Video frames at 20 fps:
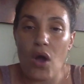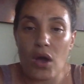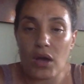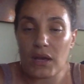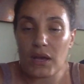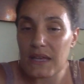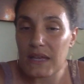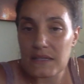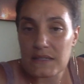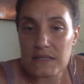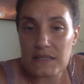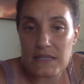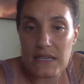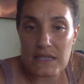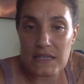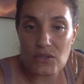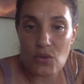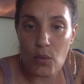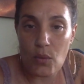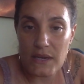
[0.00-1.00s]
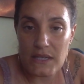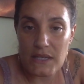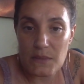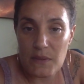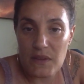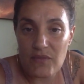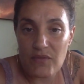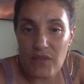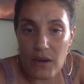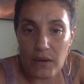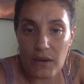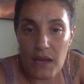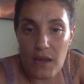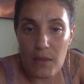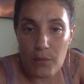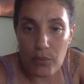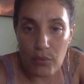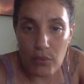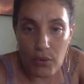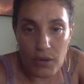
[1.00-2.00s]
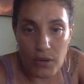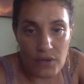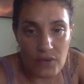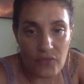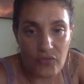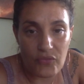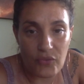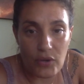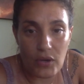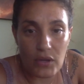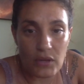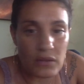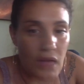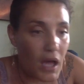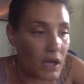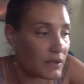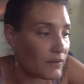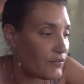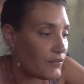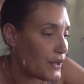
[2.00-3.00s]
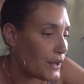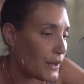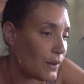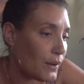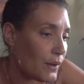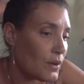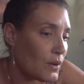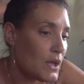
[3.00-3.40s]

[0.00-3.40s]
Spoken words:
August is going to be very important for a lot of you.